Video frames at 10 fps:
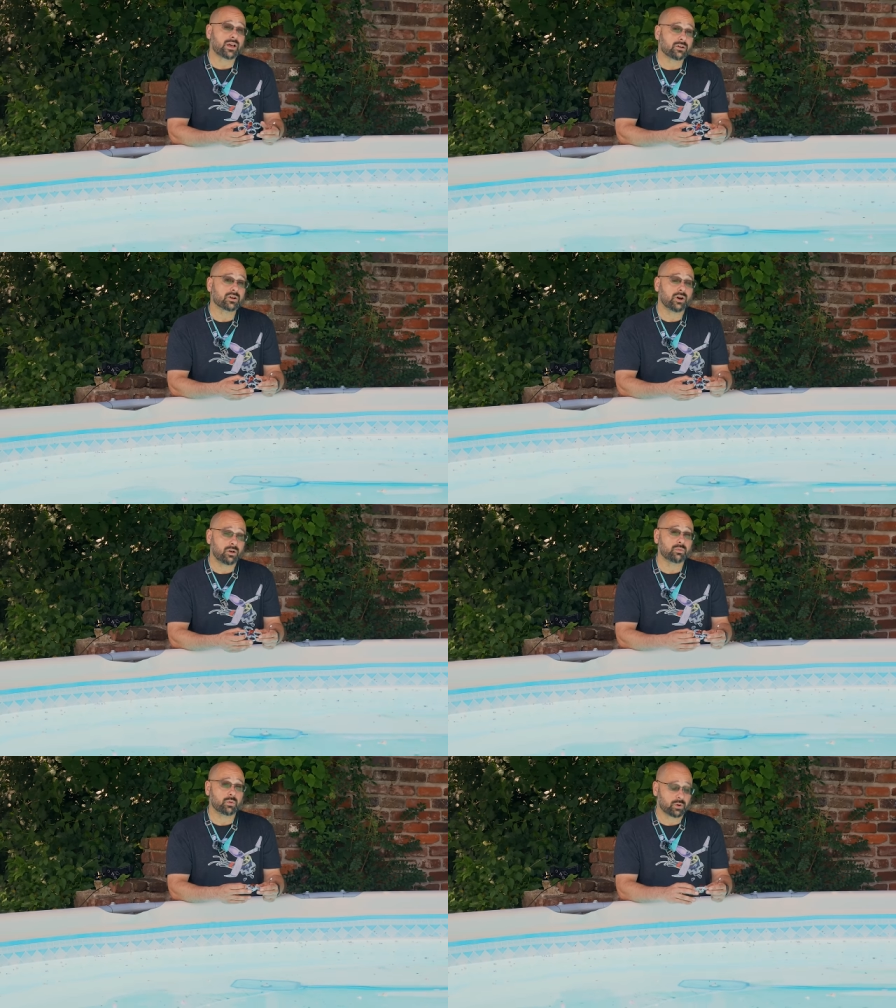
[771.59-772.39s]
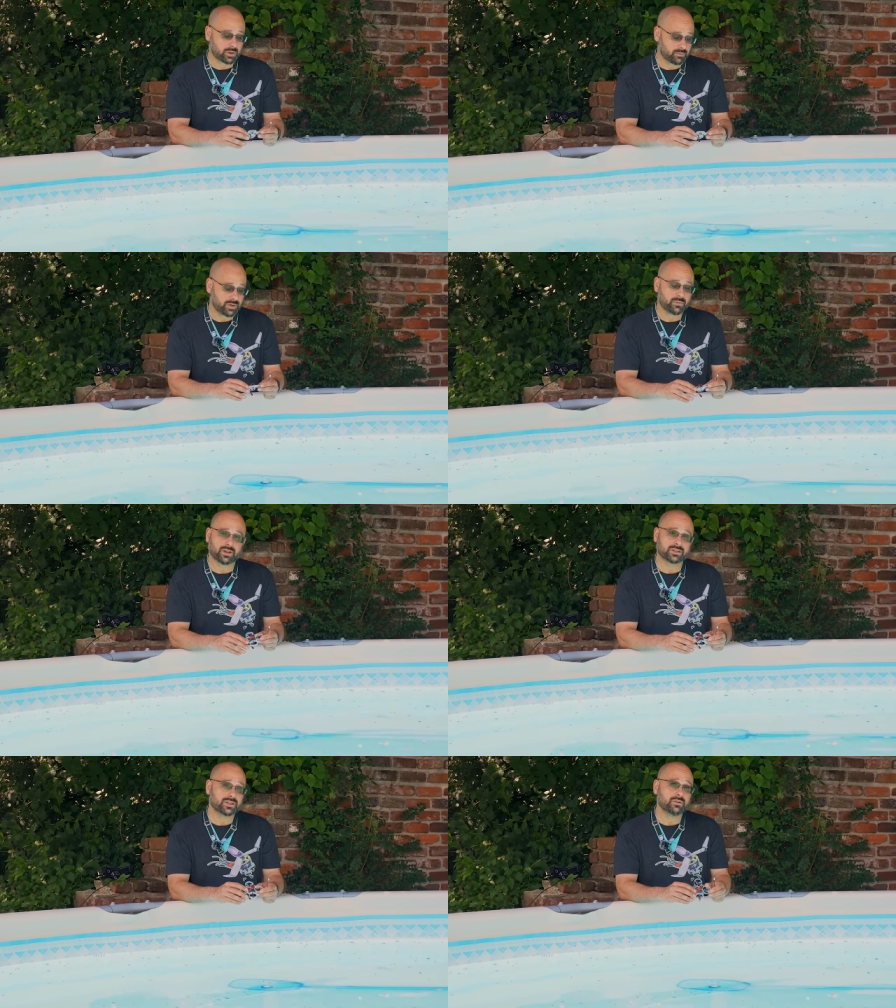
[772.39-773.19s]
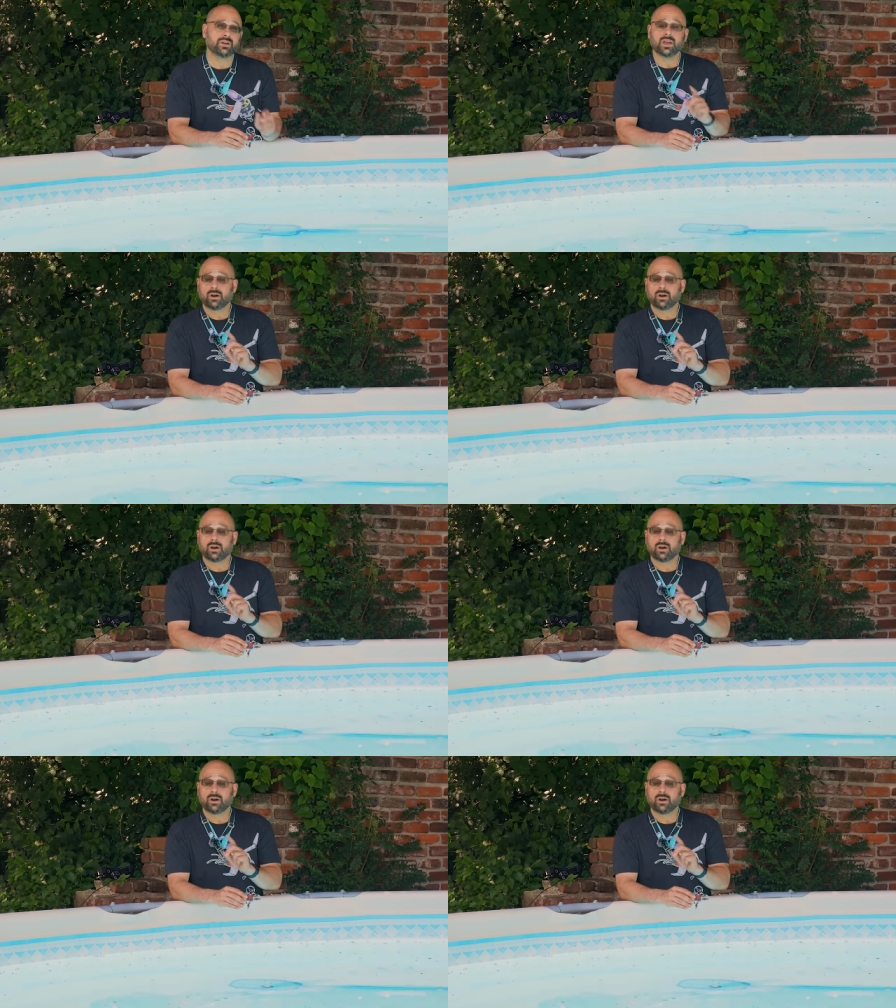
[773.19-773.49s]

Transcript: alcohol will work pretty well too,